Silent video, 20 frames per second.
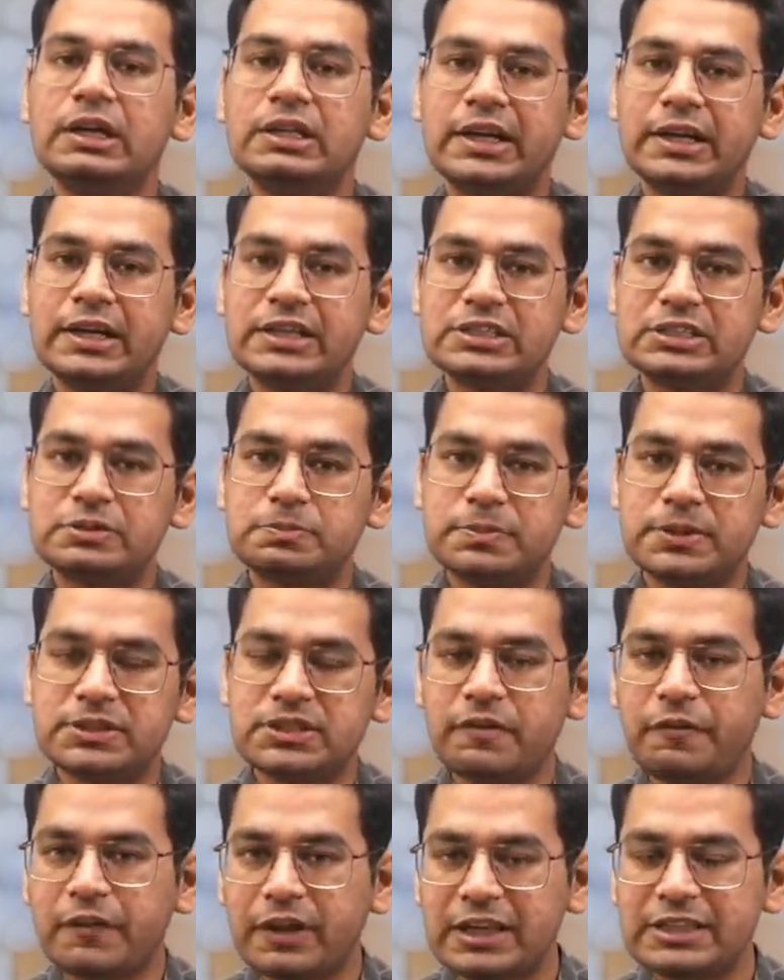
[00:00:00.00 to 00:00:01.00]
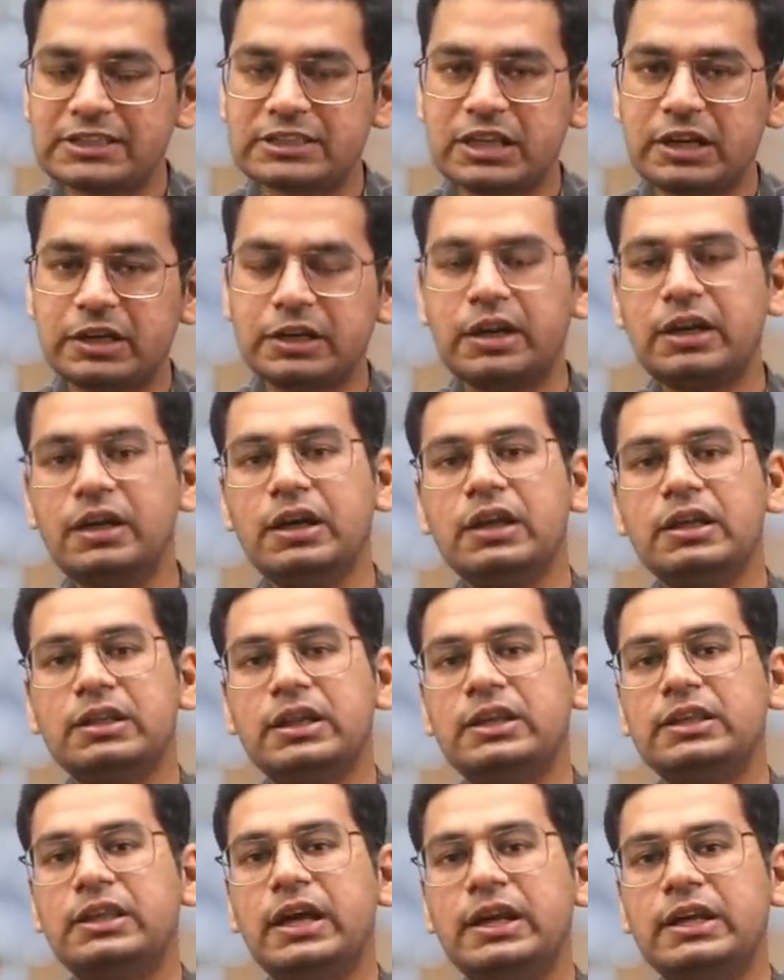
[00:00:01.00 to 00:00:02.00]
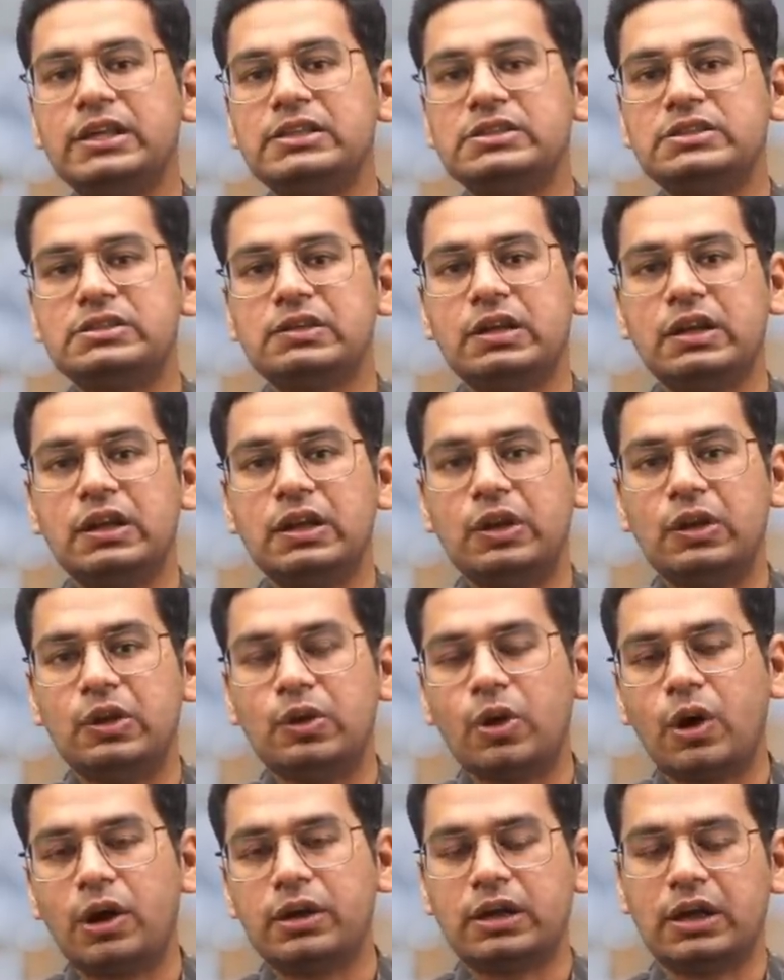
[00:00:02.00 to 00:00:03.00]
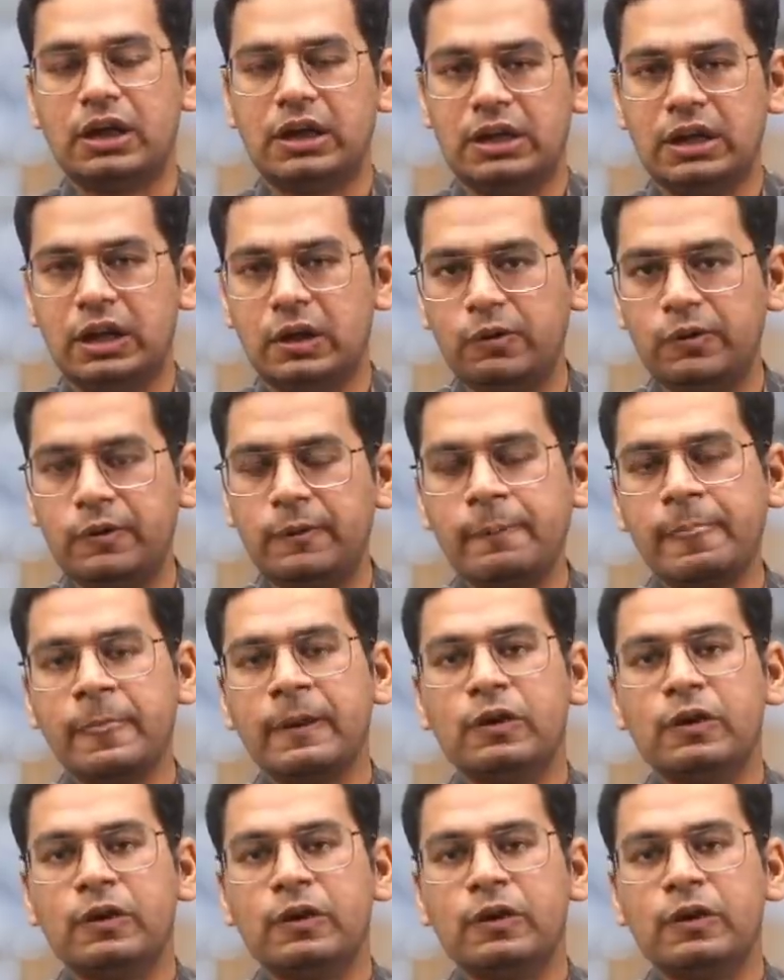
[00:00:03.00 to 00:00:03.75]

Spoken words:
That is specifically stated that that is not allowed.